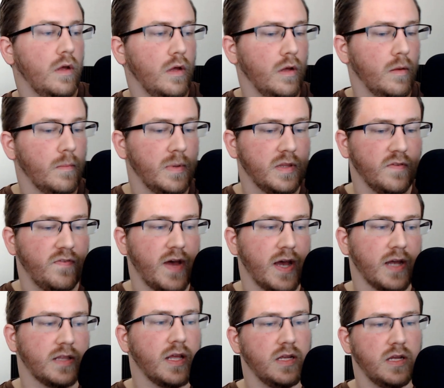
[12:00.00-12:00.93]
But the
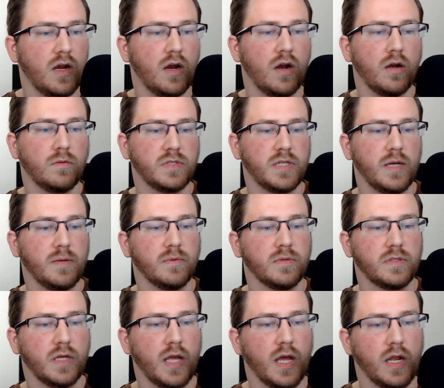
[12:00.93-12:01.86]
fact that Urine was able
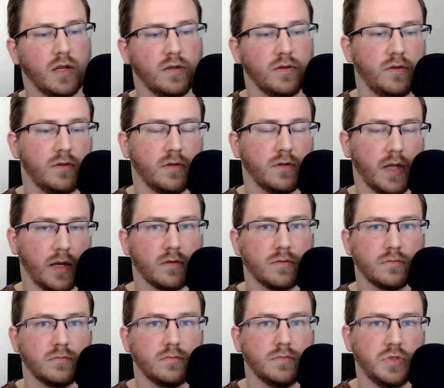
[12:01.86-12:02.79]
to get in, like,
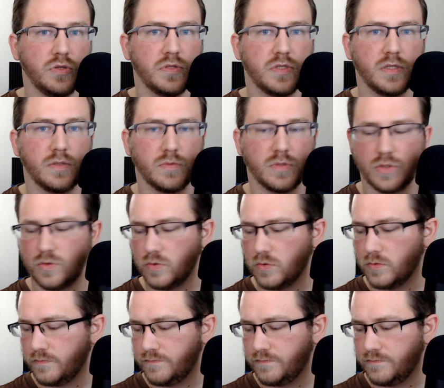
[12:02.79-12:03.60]
use it was cool.